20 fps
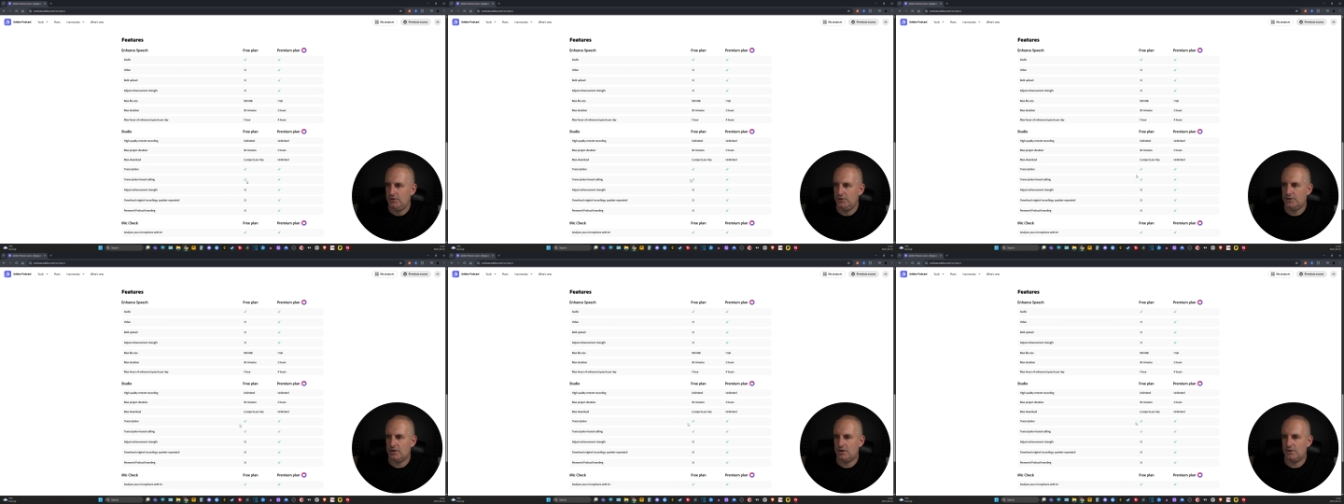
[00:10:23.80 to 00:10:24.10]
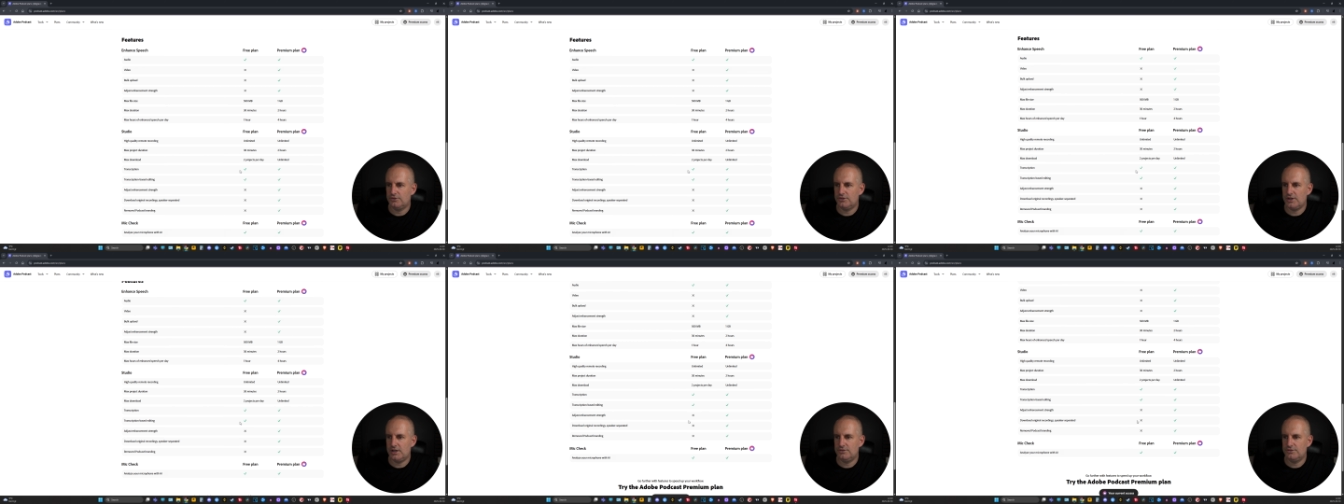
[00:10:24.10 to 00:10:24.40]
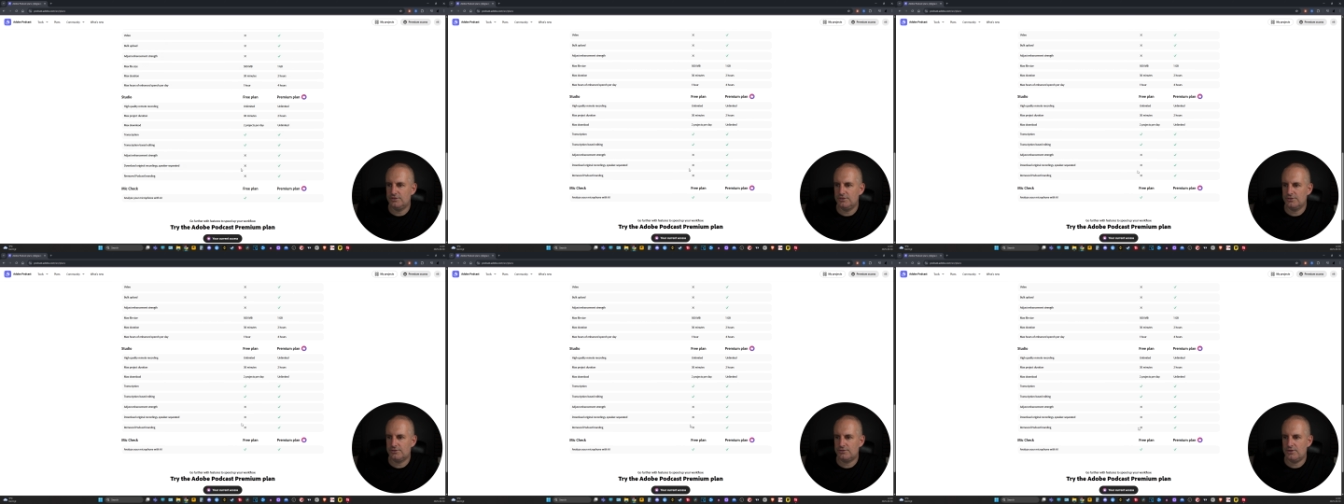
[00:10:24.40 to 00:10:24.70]
You can't
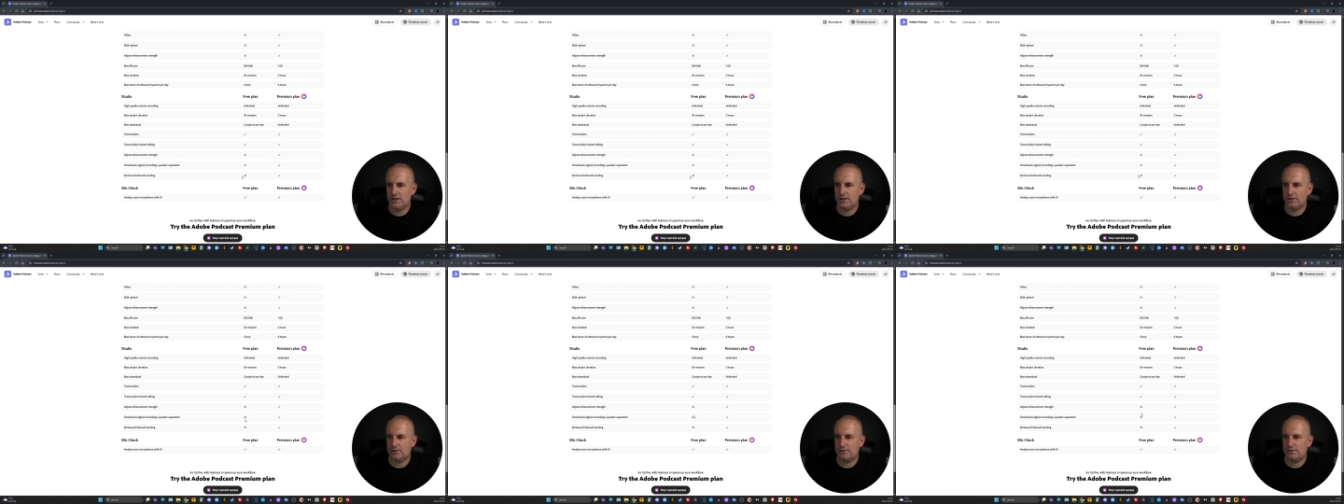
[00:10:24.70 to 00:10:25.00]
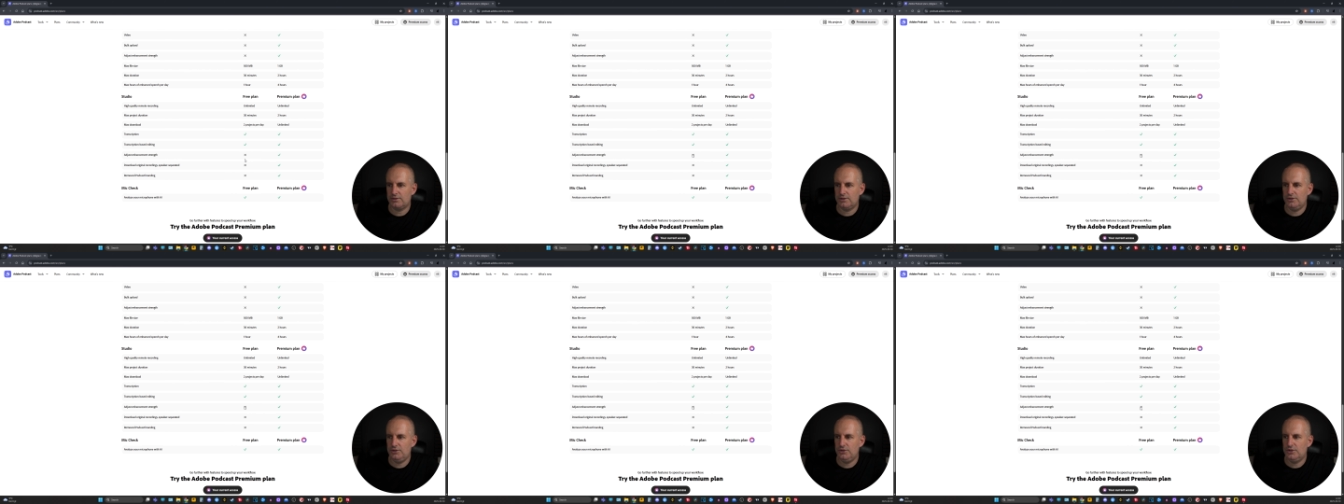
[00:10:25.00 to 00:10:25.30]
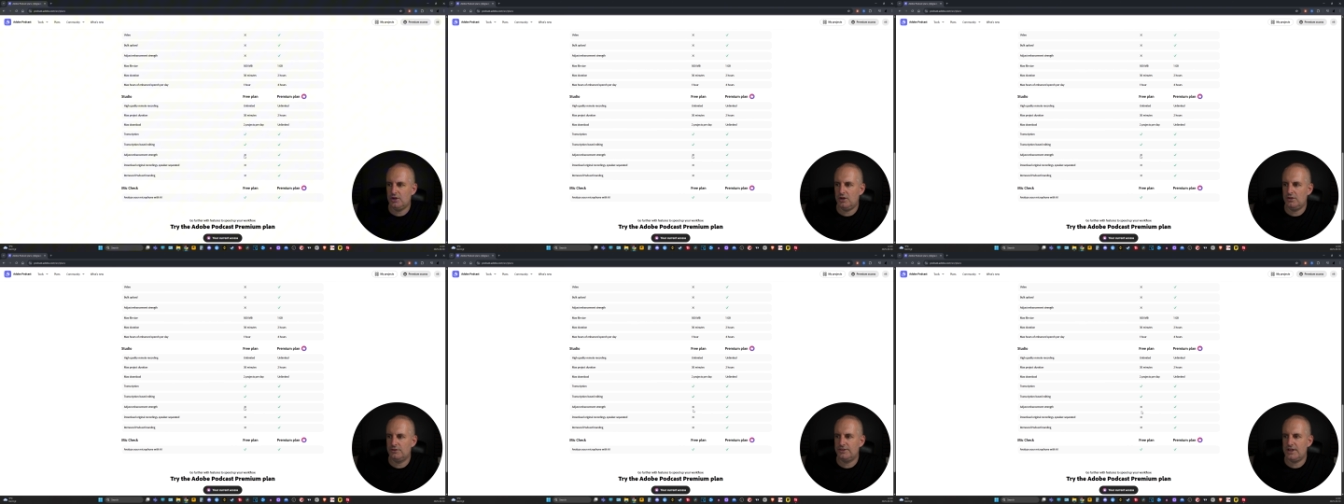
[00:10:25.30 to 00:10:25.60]
change the strength. You
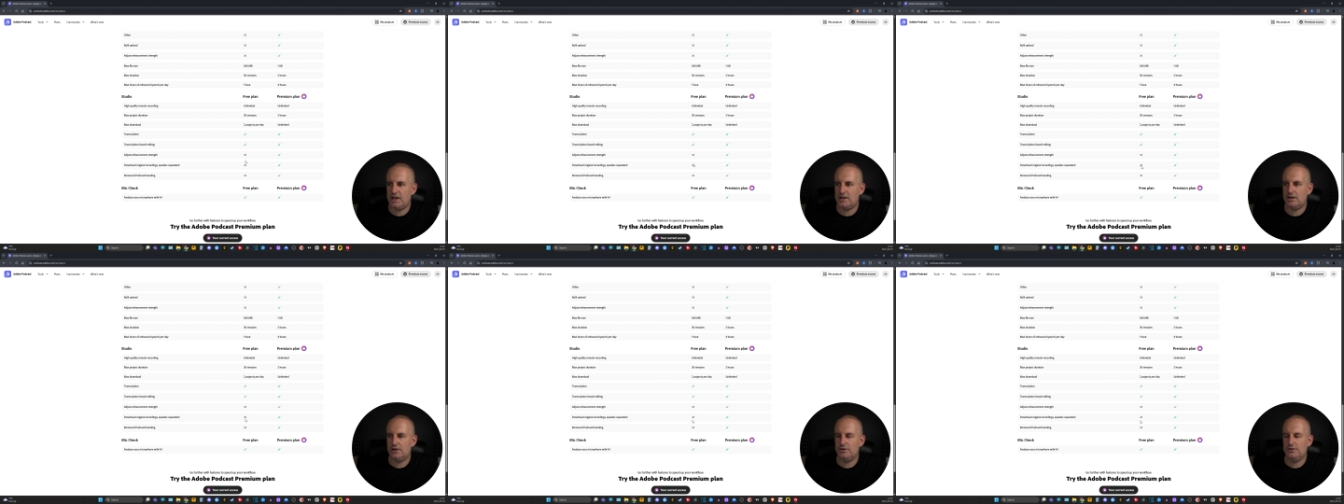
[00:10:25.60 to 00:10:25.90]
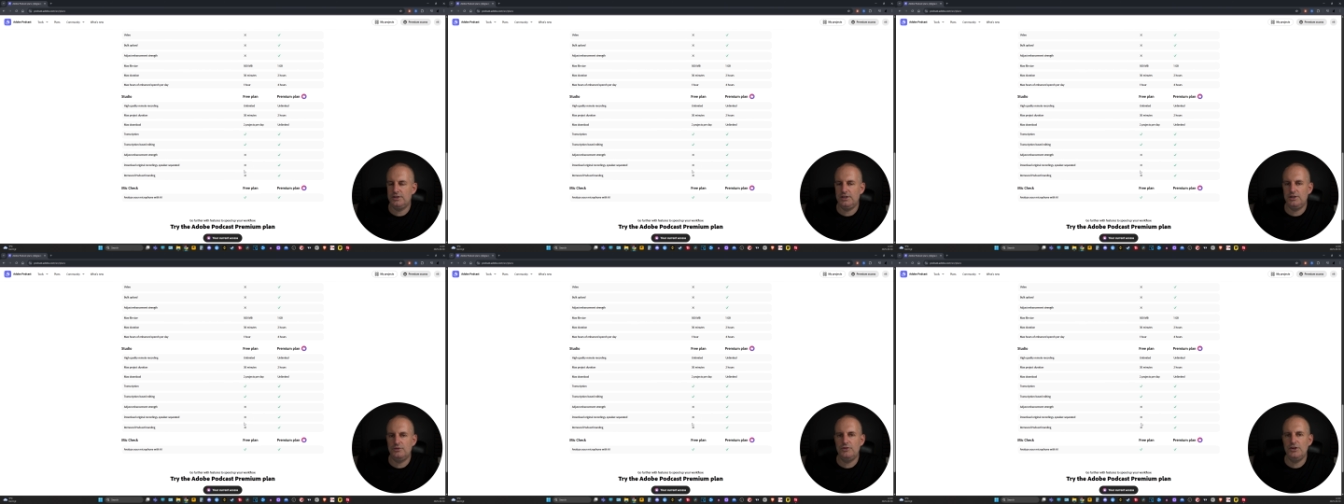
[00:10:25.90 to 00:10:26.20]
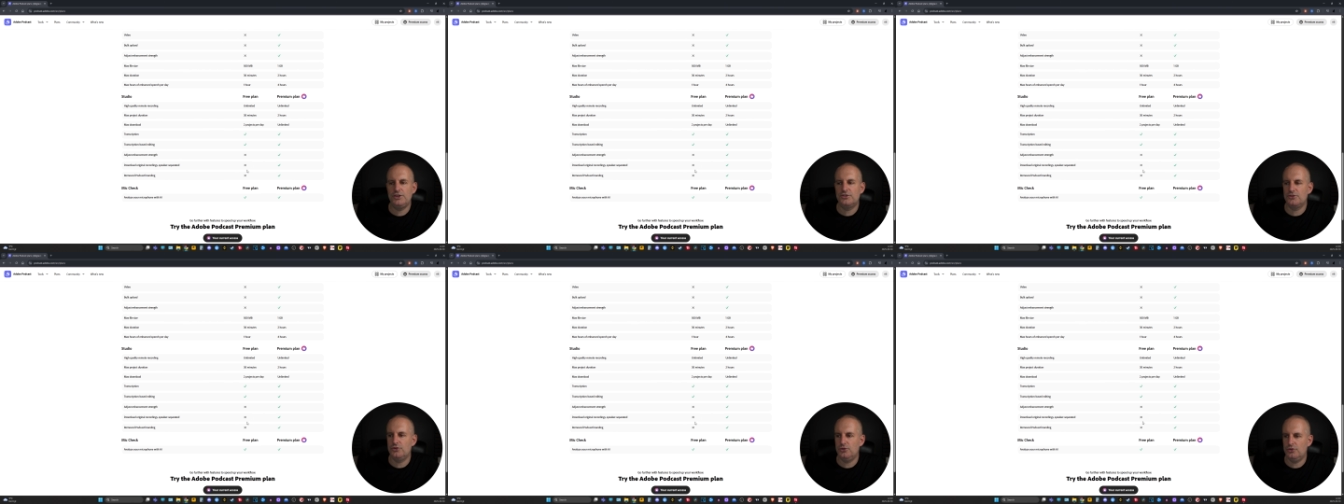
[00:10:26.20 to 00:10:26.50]
can't download the
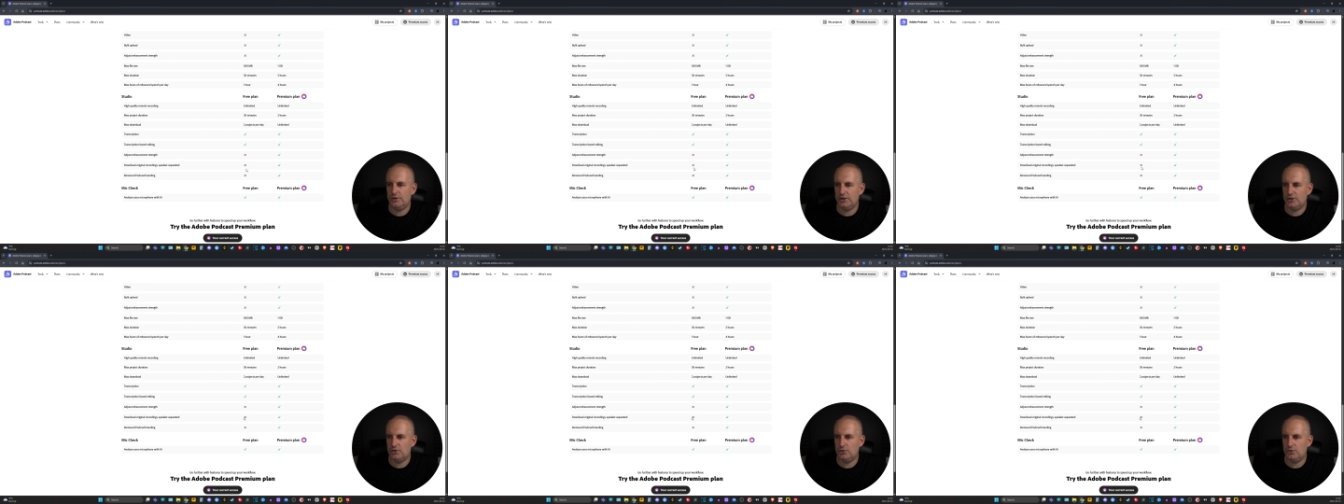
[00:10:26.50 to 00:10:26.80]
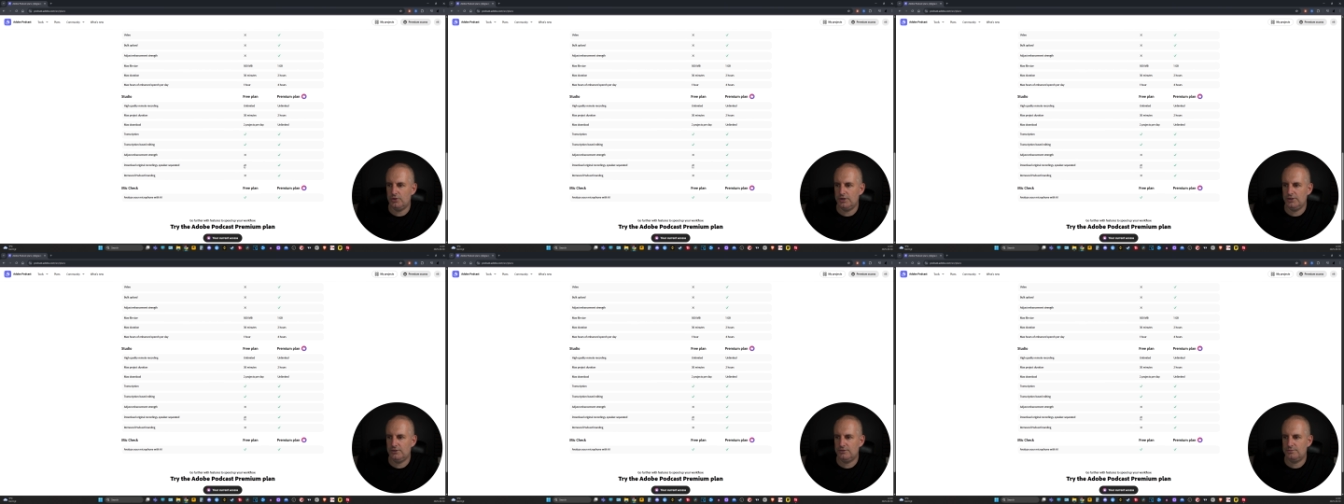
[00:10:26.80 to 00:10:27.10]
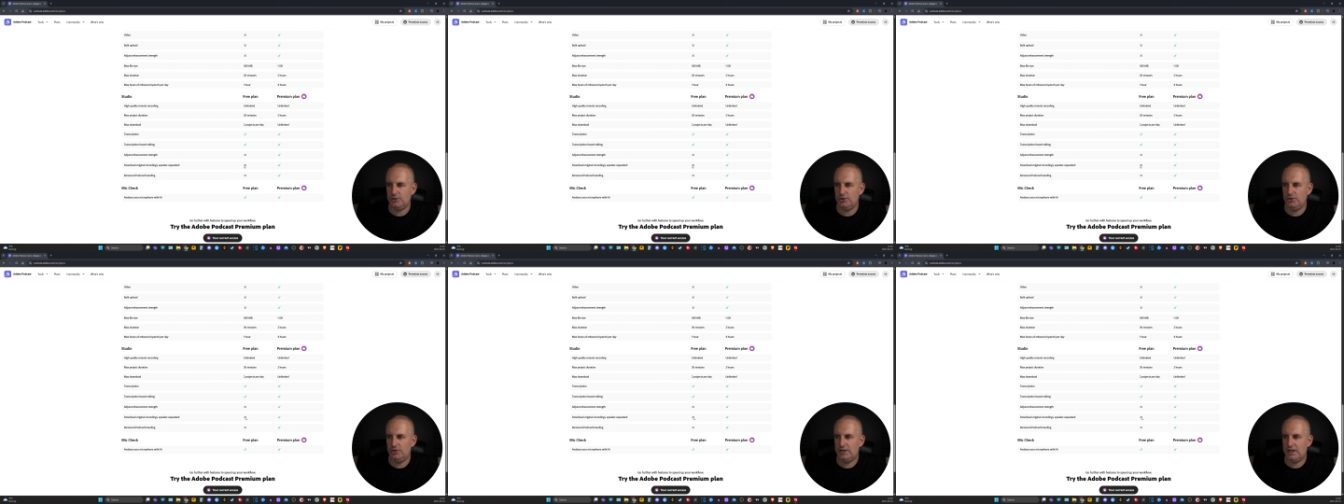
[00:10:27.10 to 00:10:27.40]
original recordings,
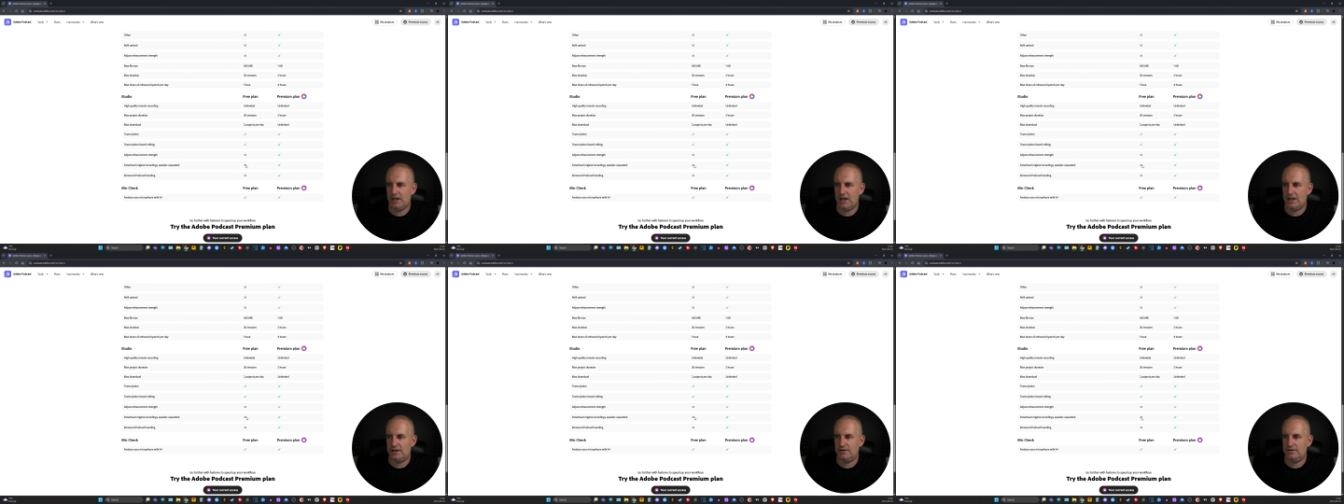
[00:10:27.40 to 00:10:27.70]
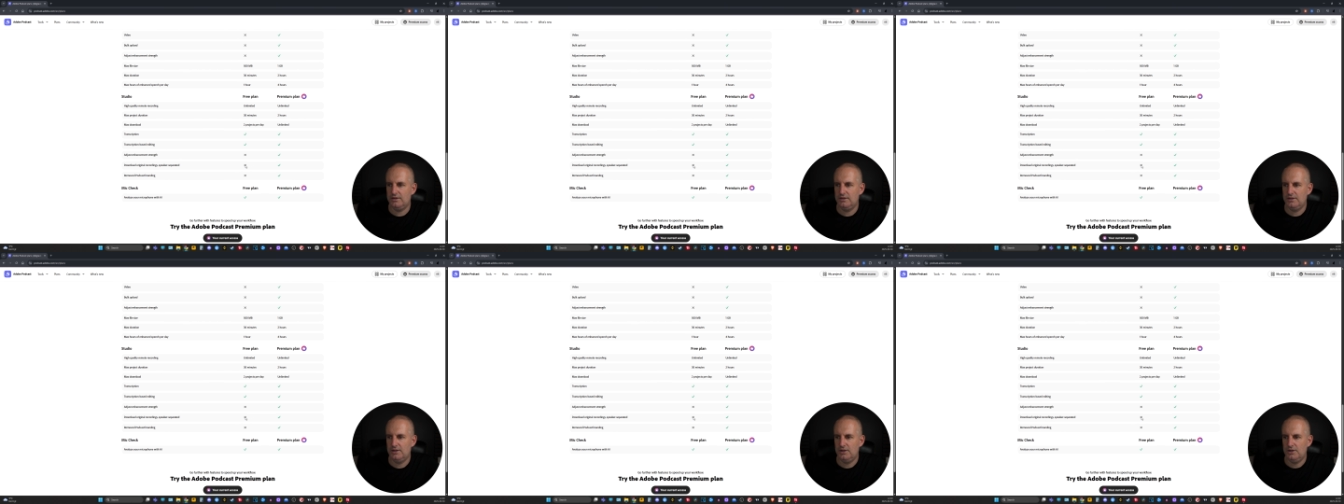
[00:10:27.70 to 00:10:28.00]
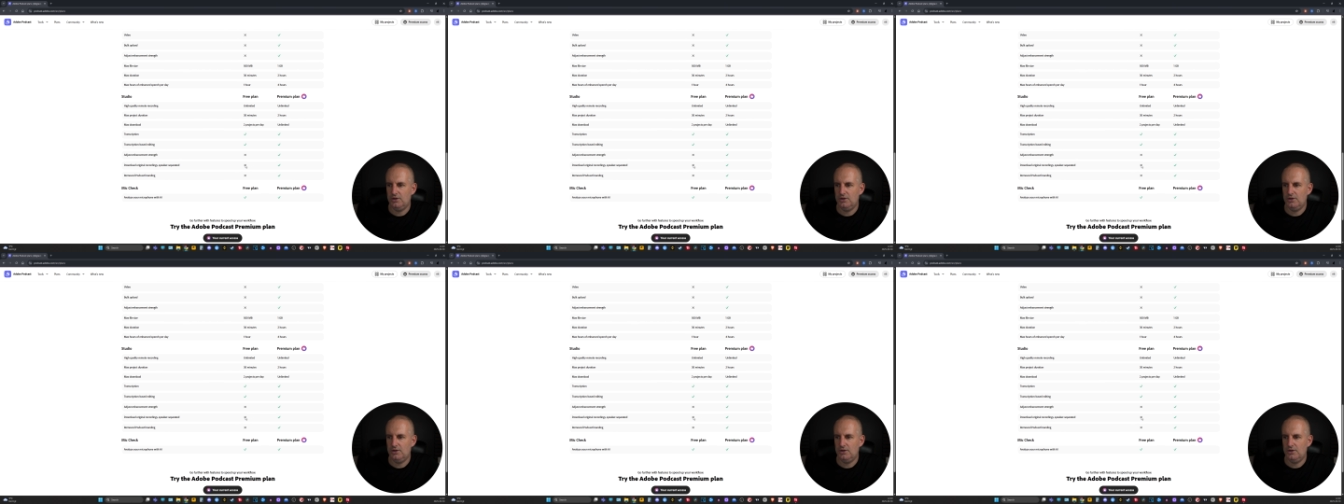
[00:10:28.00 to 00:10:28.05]
but you can,